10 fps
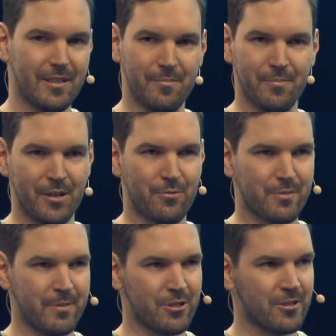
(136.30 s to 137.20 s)
um, it
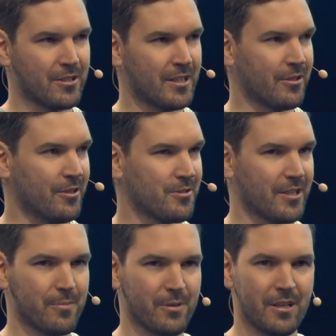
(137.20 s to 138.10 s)
was mentioned like also
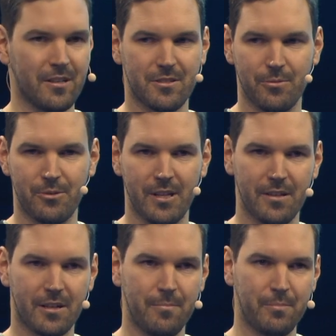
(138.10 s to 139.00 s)
at the beginning. So we ran
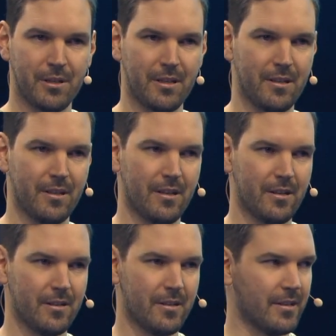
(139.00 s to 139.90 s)
the company
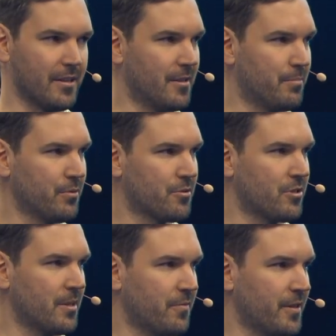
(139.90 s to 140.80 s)
in a in a
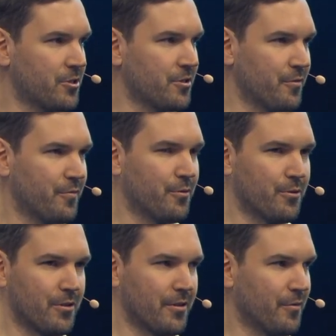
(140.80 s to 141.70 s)
bootstrap fashion
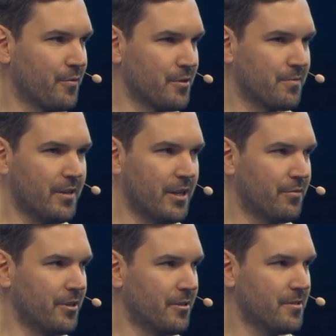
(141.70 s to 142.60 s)
for the first
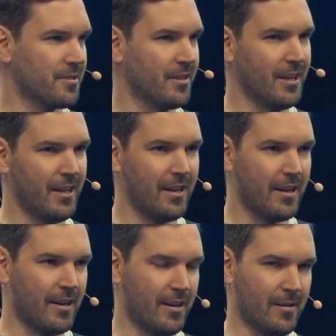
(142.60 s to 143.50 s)
five years,
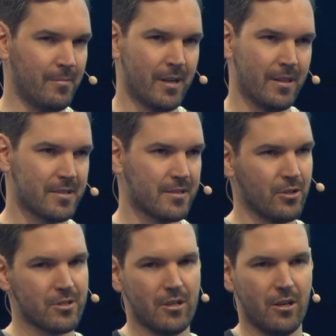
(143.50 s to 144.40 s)
um, and this is
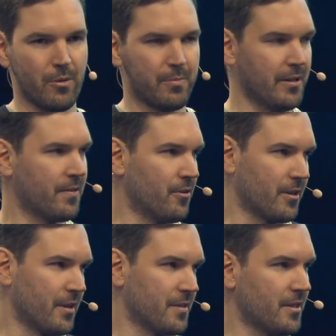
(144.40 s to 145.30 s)
also how we built the
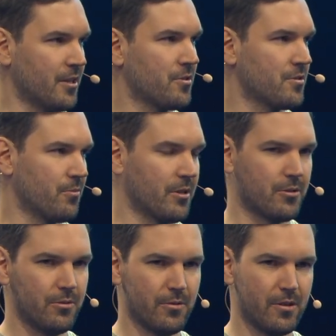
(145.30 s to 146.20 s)
organization. So we
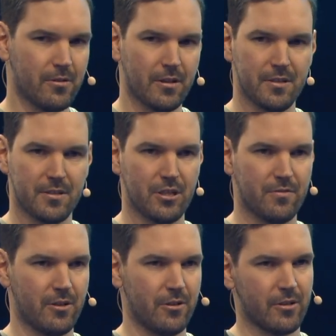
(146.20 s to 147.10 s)
grew the
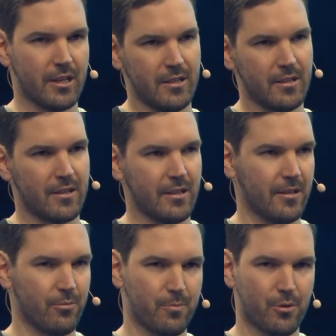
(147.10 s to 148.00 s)
organization very
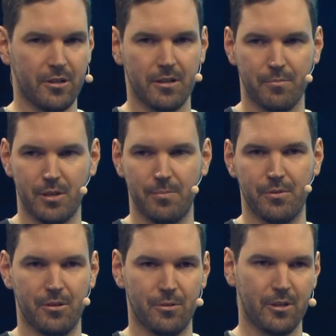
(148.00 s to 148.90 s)
organically. We brought in
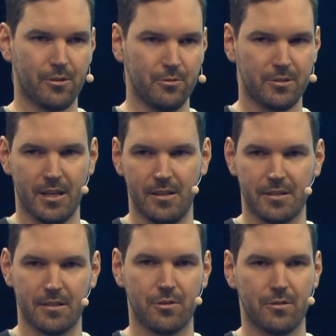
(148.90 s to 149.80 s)
people. We grew
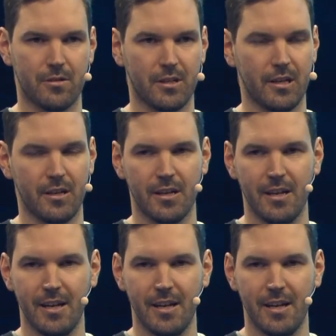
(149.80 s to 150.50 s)
talent internally.